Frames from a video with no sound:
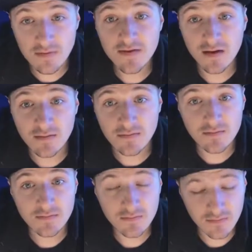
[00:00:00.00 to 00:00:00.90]
is
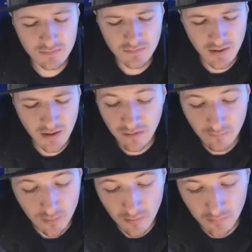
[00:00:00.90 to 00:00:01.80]
nice. It's not. I
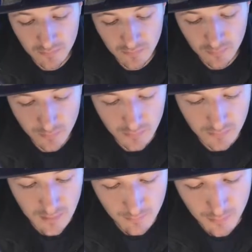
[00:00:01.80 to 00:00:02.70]
love purple, so pur
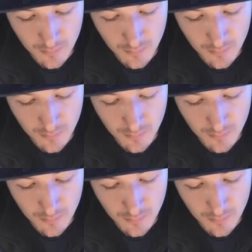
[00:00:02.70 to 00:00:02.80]
that